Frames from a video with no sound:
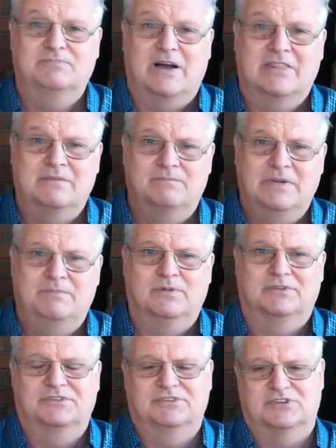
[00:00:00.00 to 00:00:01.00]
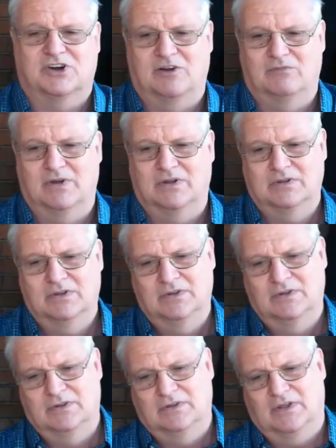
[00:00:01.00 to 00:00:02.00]
other people's drama,
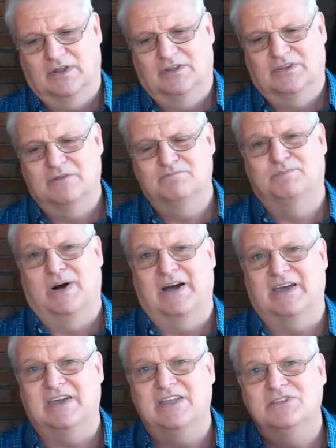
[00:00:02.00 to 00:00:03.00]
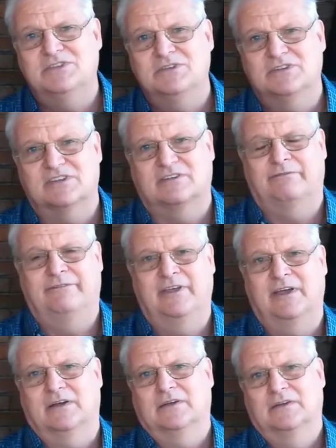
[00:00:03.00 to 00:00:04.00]
and don't buy into this
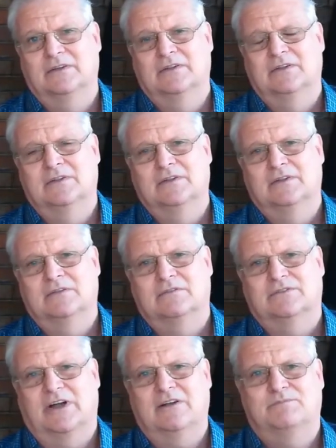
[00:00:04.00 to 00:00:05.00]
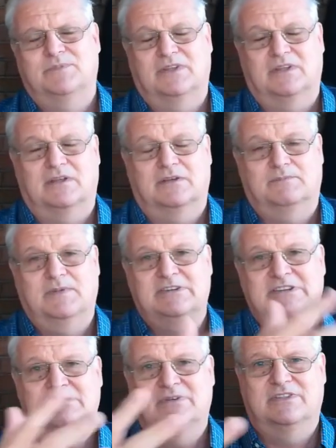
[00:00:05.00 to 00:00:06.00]
fear. Don't,
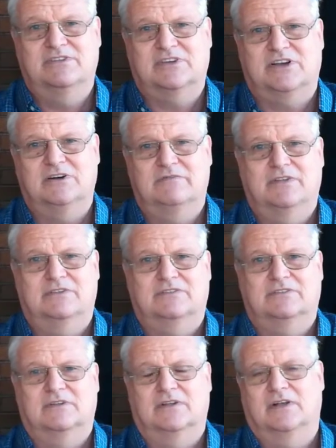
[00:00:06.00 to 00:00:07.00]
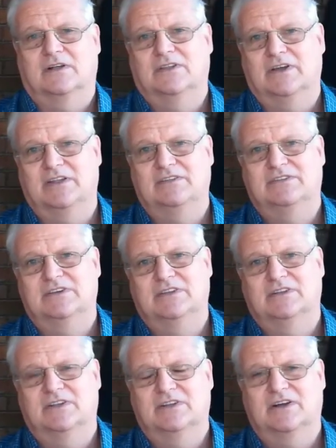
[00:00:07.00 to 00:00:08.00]
especially with this
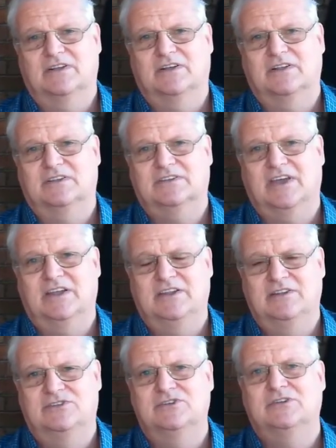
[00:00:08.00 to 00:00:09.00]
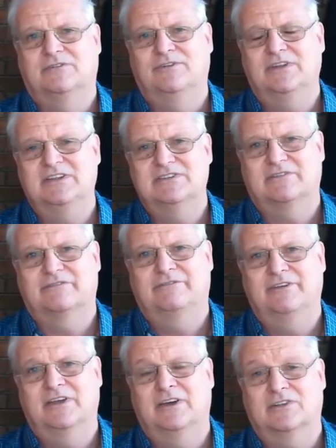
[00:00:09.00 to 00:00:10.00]
COVID-19, it can induce feelings of
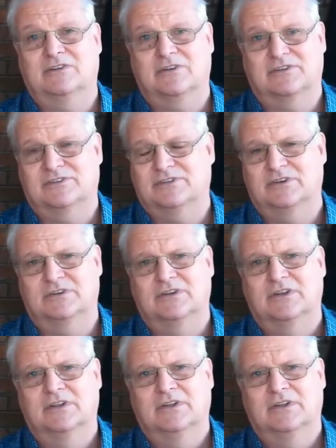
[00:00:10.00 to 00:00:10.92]
fear and concern.